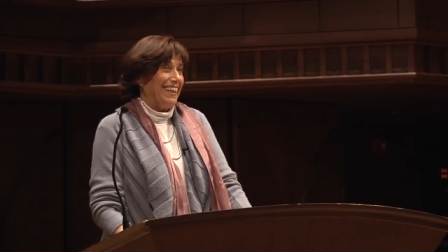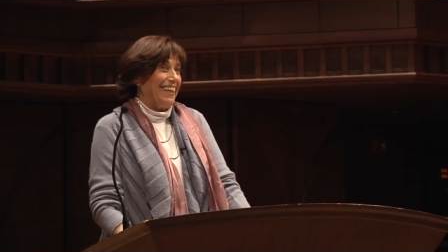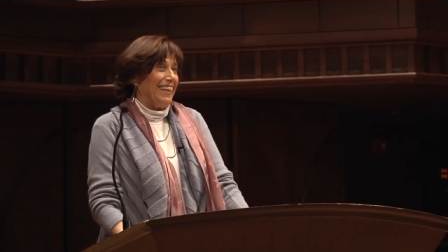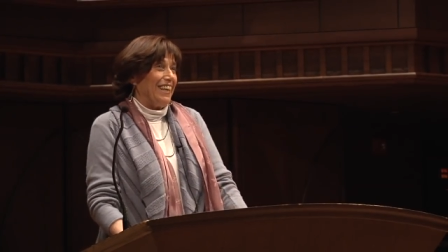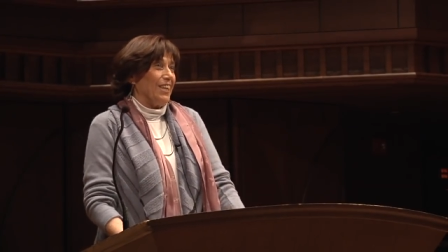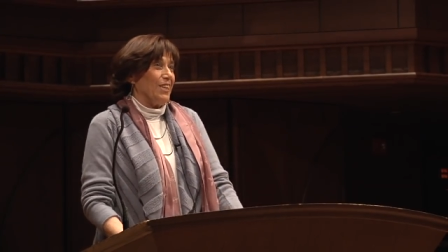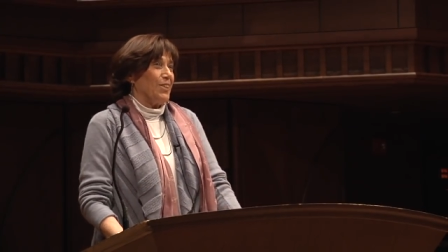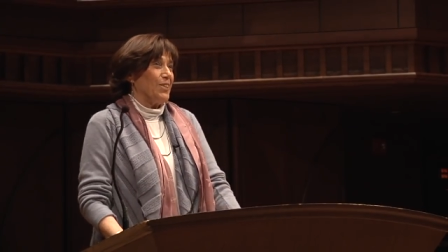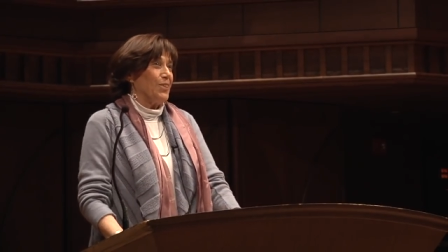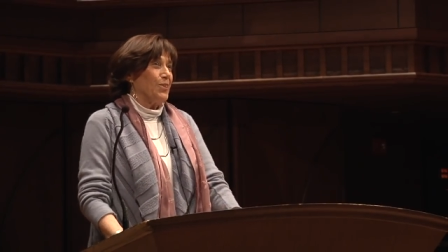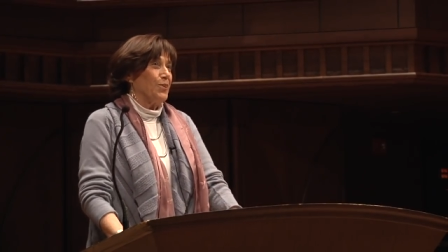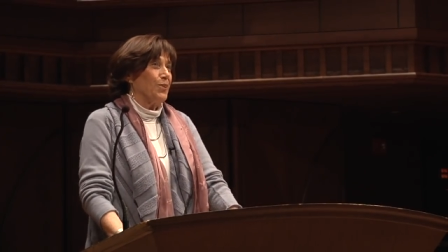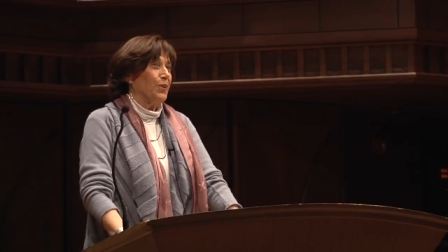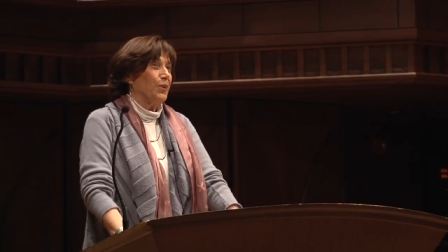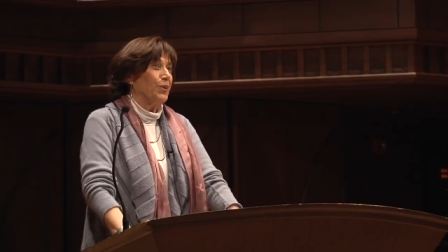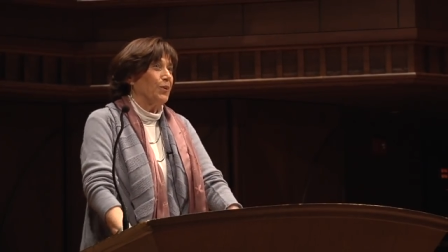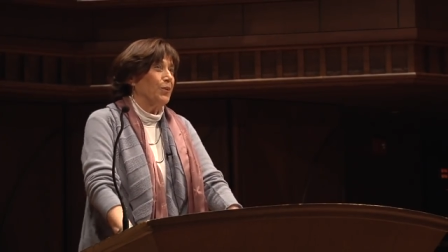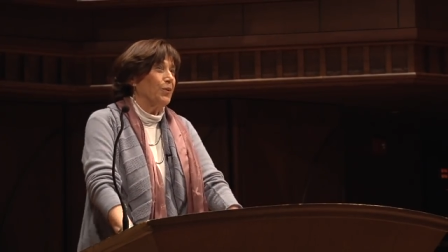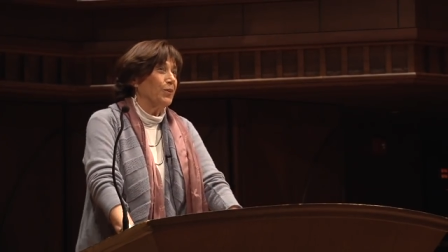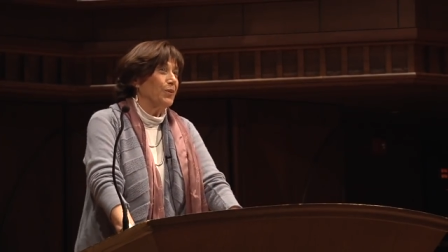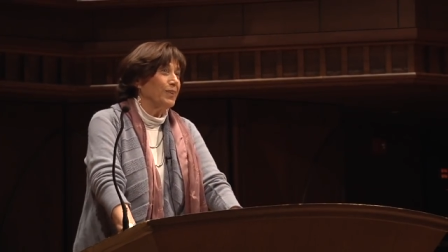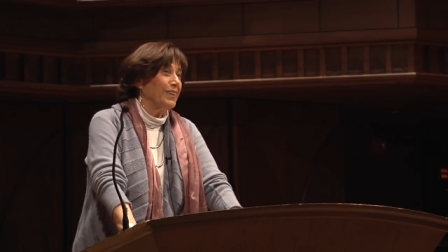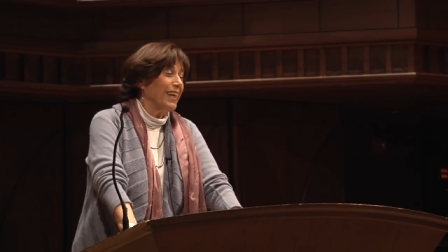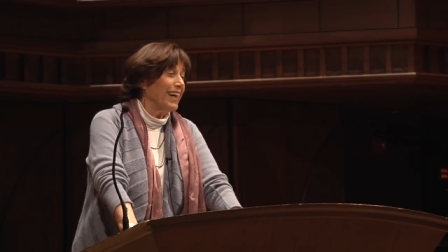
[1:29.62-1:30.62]

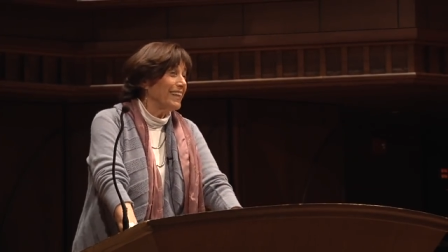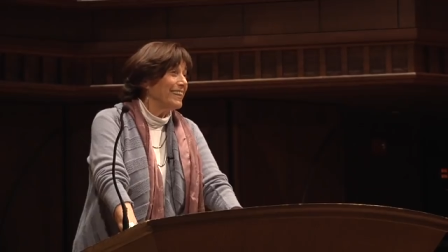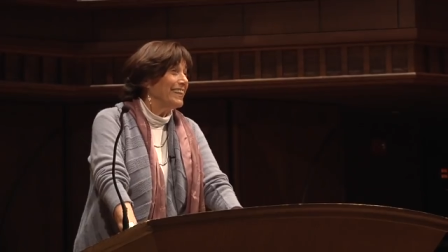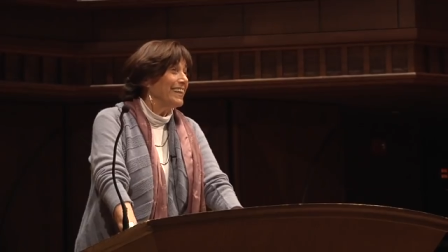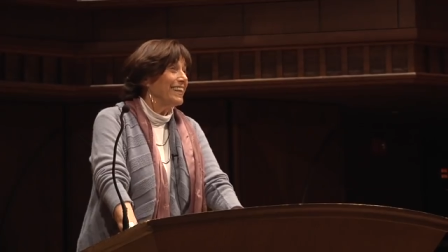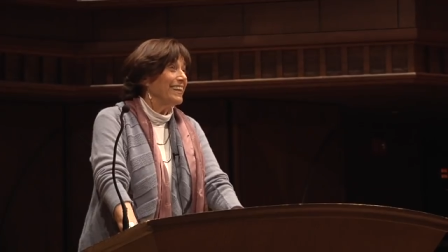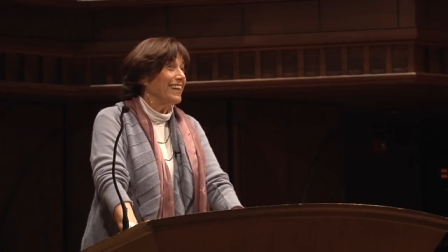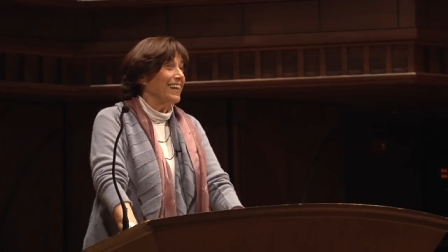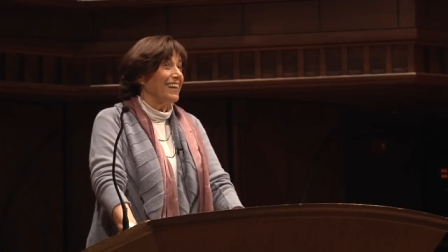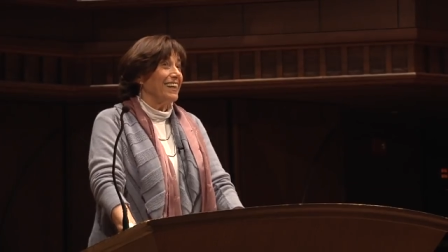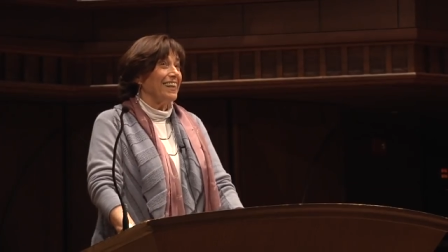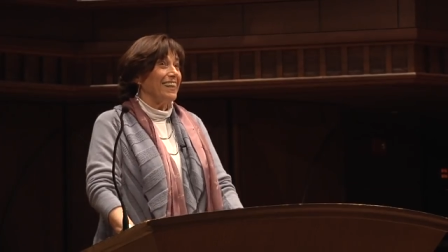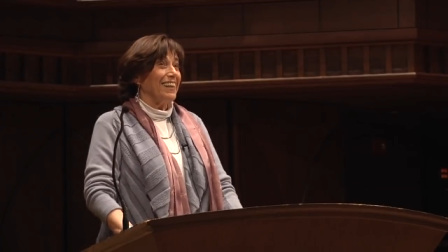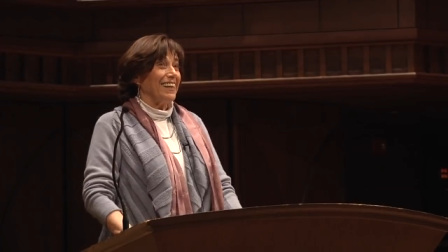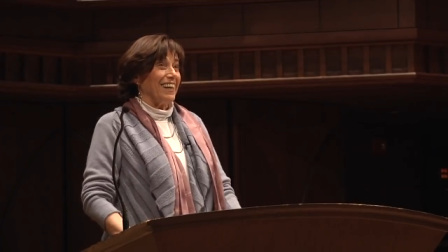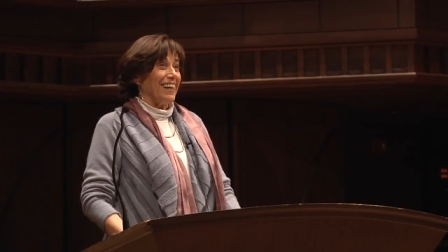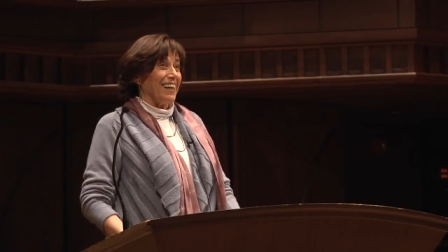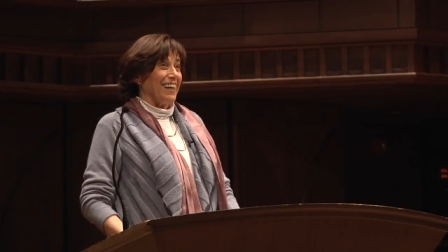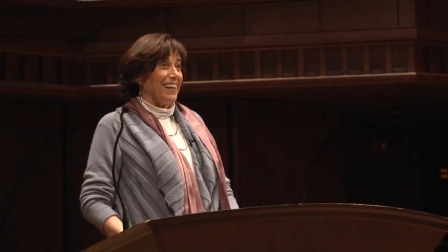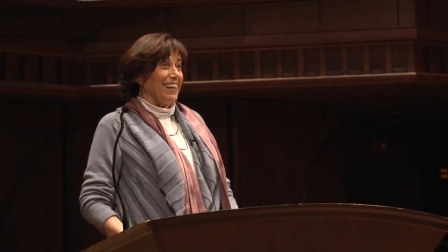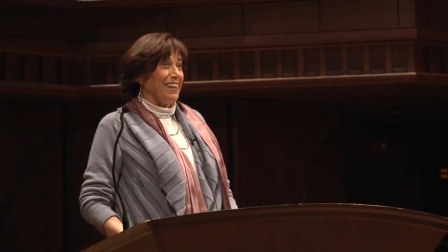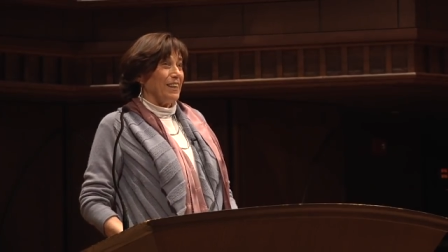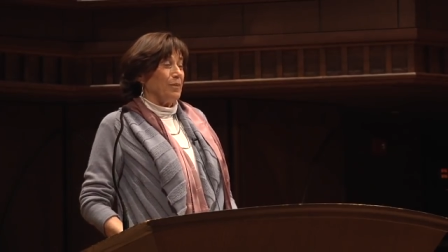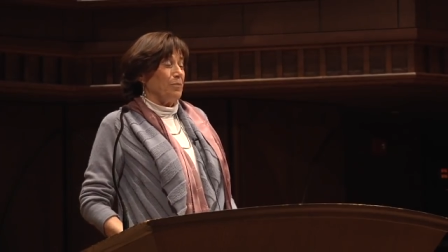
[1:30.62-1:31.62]
So
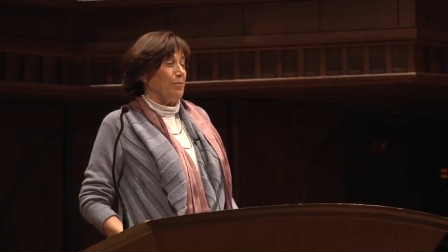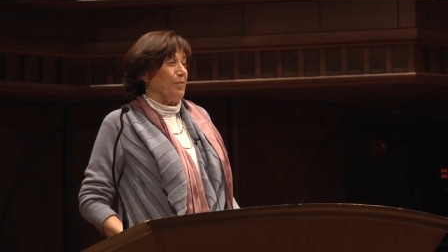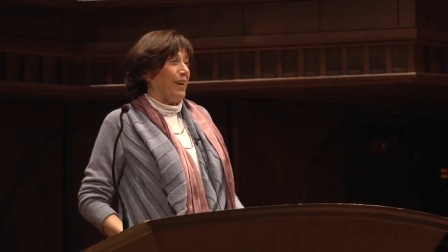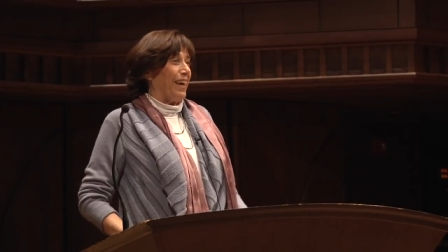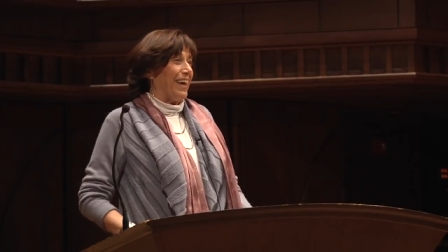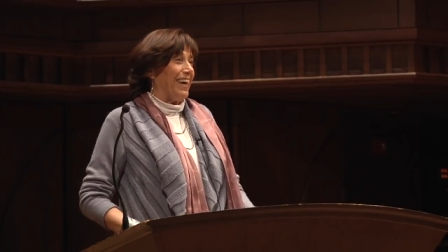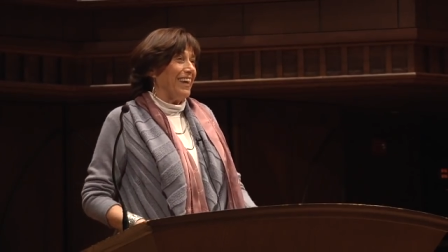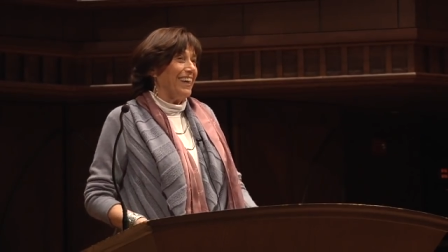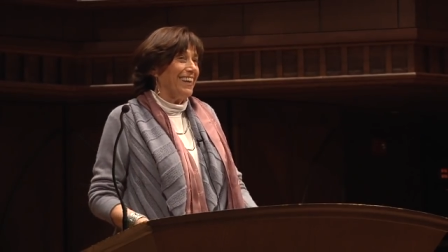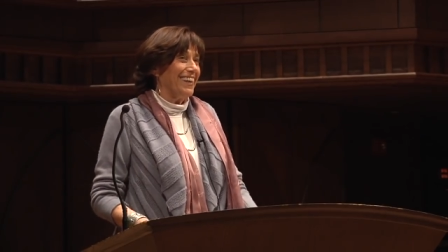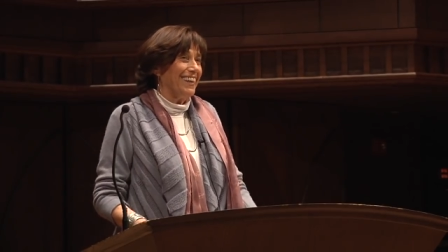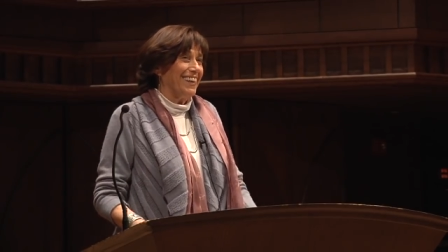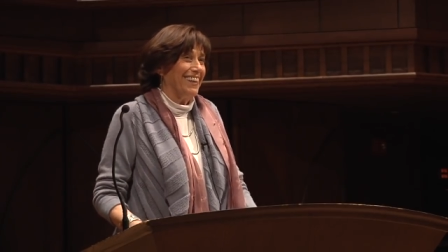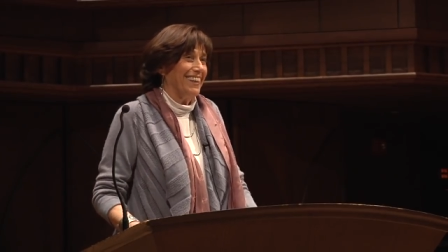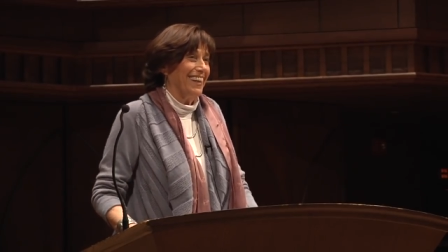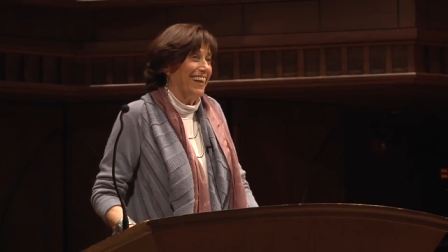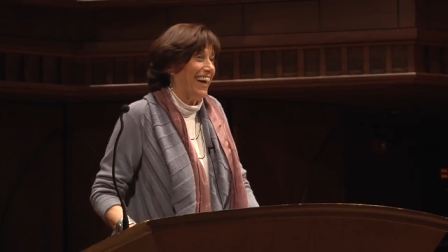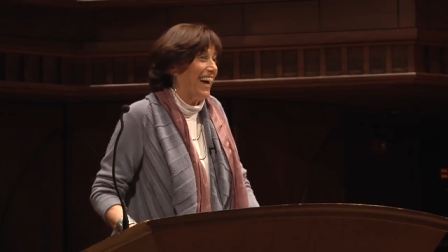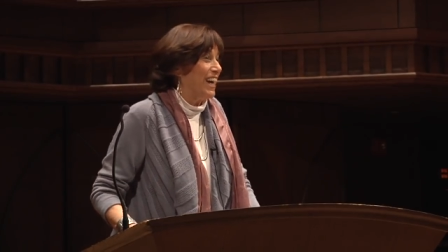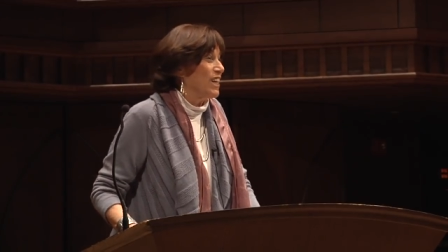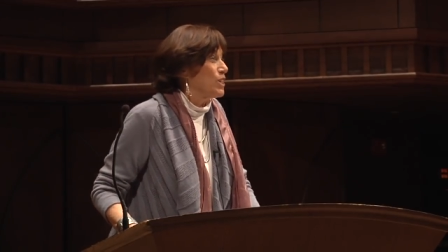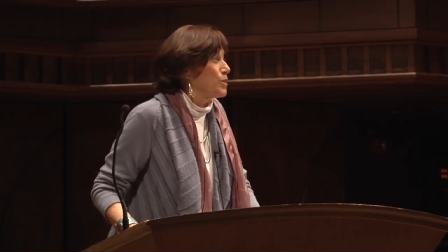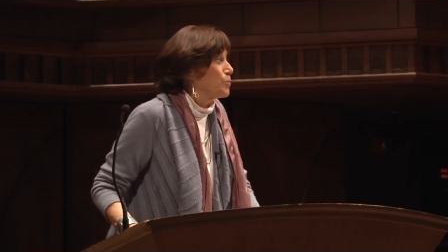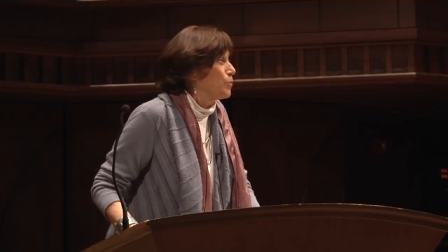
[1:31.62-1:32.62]
1999, May,
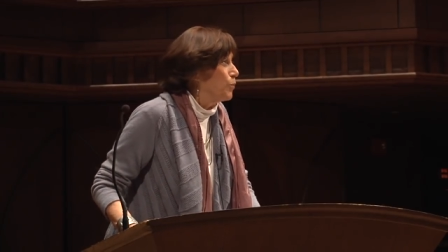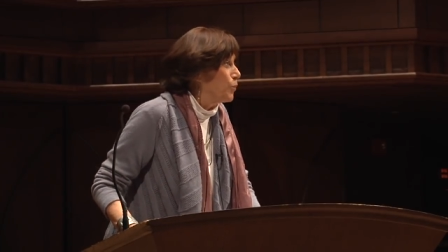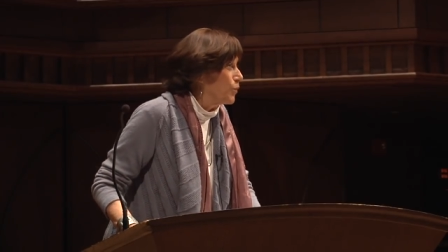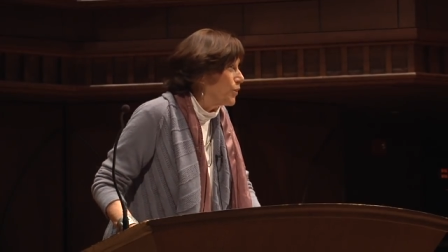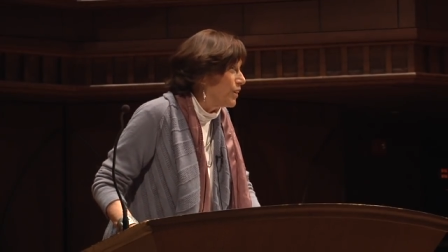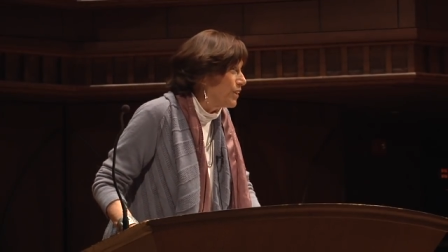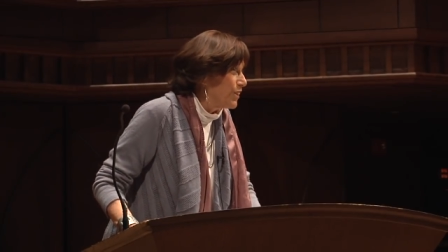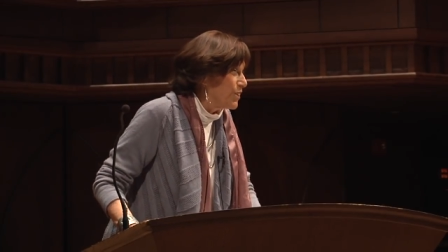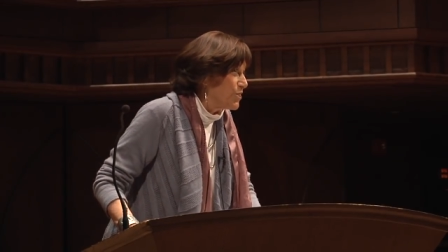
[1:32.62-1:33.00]
I spoke in the